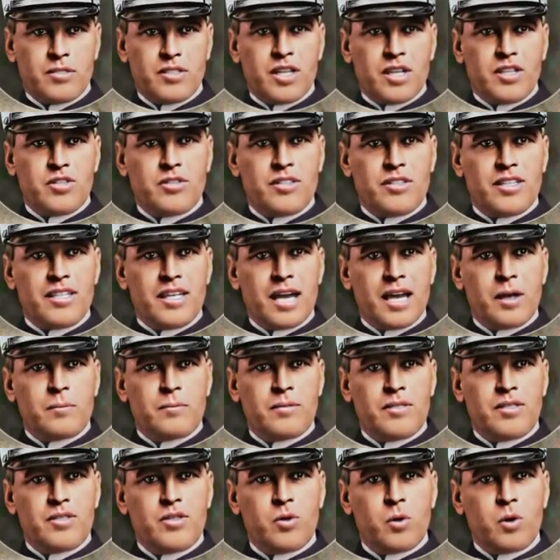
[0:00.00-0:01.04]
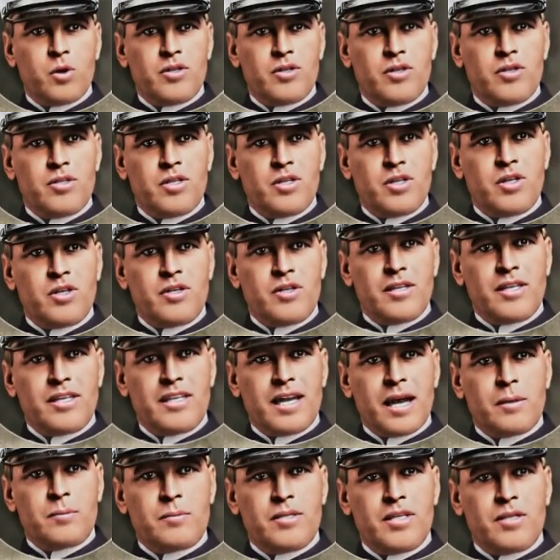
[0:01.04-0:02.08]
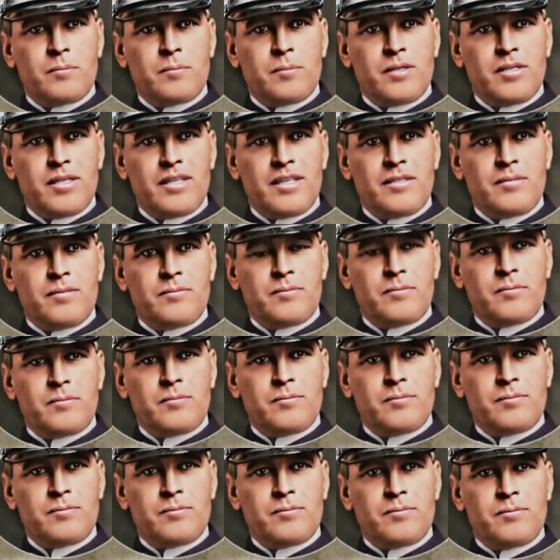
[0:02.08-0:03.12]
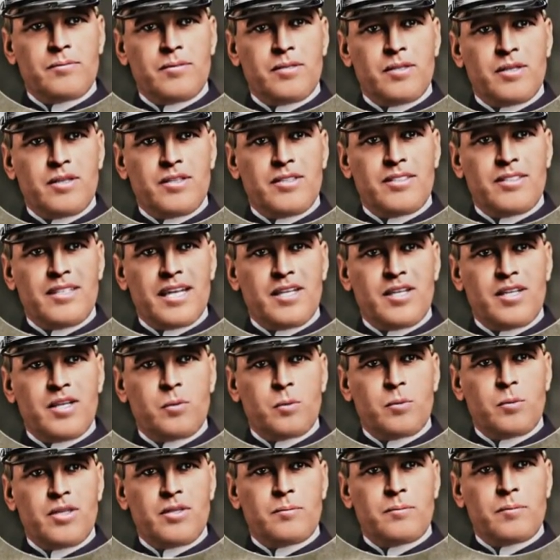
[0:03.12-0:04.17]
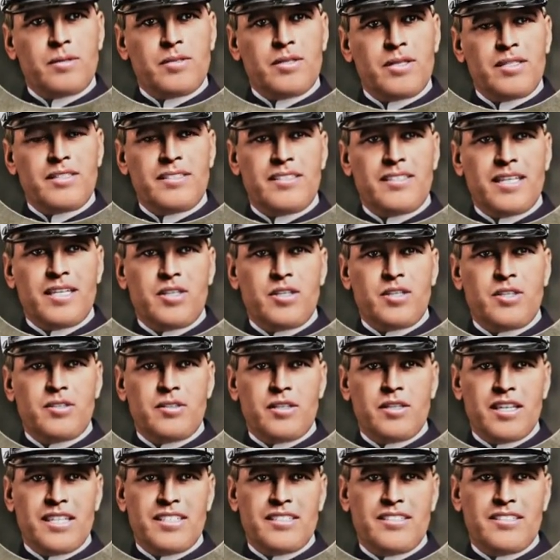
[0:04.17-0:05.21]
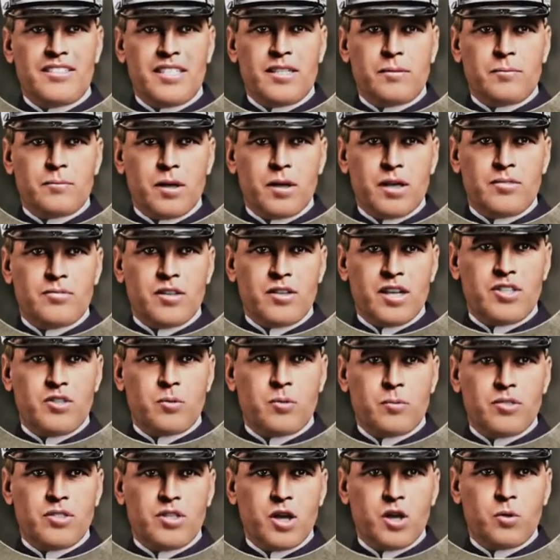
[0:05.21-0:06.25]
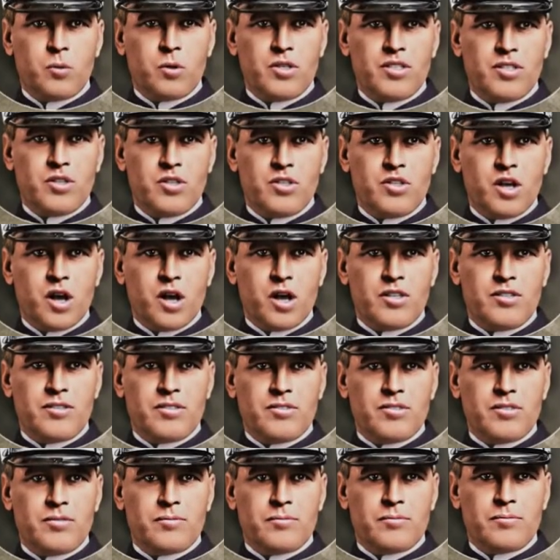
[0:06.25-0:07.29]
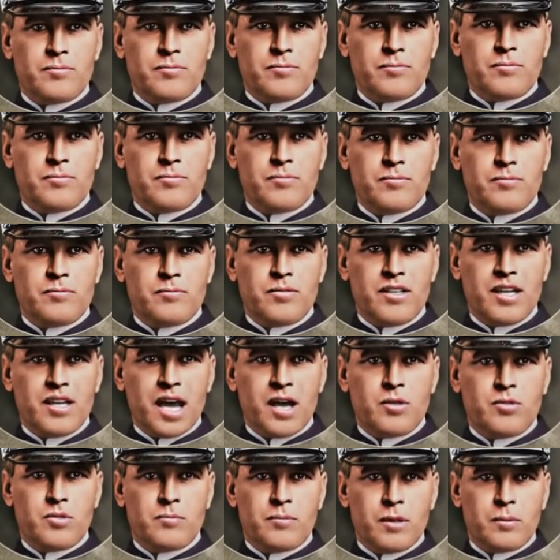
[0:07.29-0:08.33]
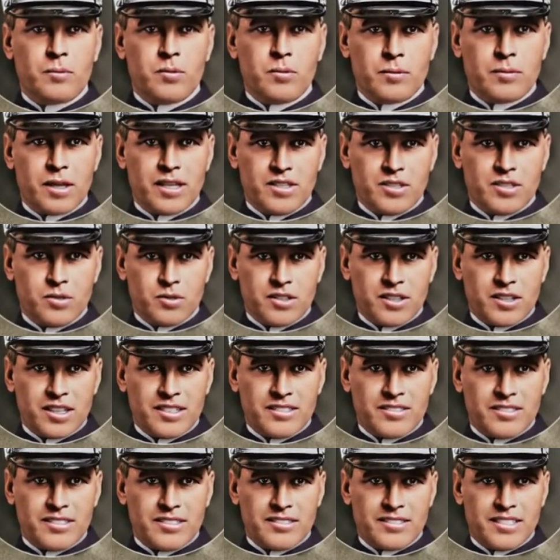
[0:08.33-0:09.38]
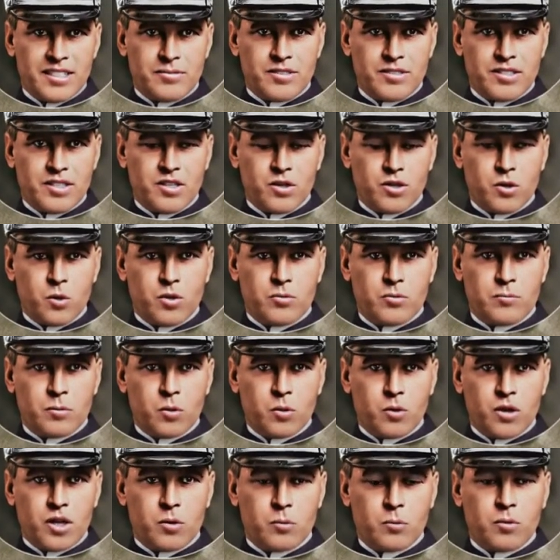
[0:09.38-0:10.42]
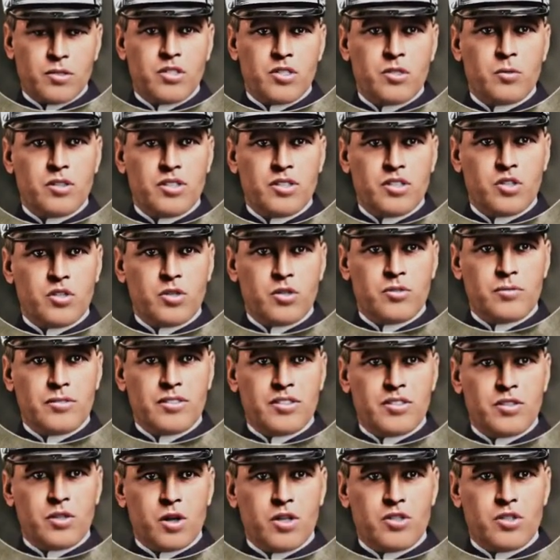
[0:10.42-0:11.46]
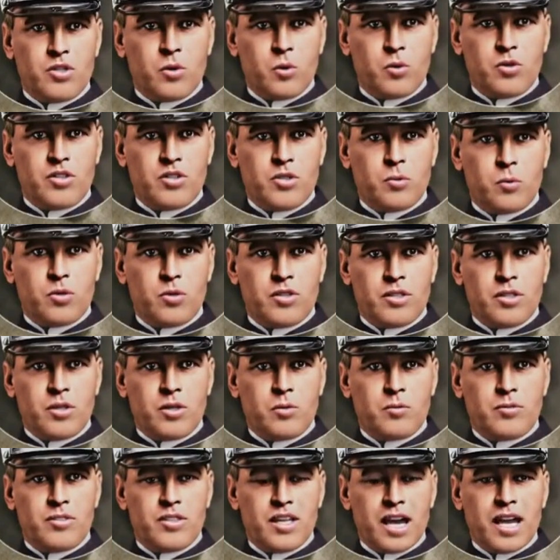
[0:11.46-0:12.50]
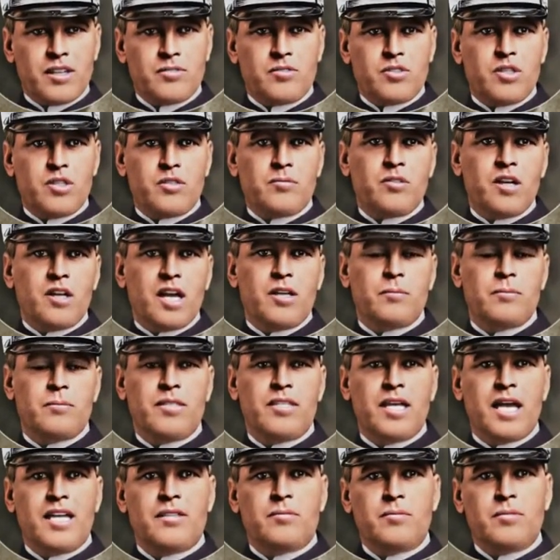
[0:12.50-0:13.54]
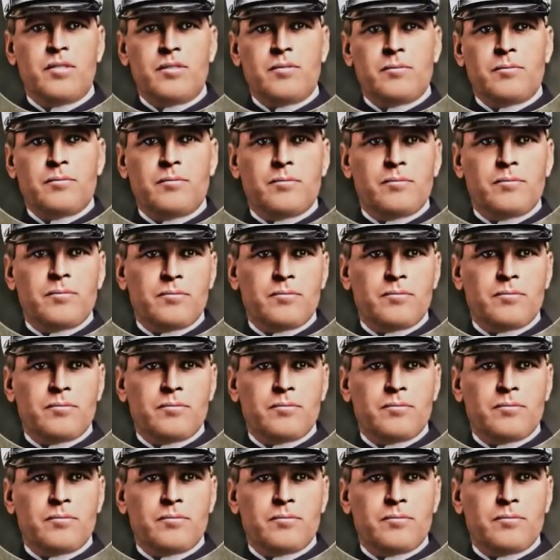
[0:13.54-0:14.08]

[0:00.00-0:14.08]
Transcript: upstairs in the captain's quarters certainly kept us busy. The station was a busy station, and it seemed my father was always on calls. I remember my duty as a 7-year-old boy was to ensure the stall doors were closed after the firemen left.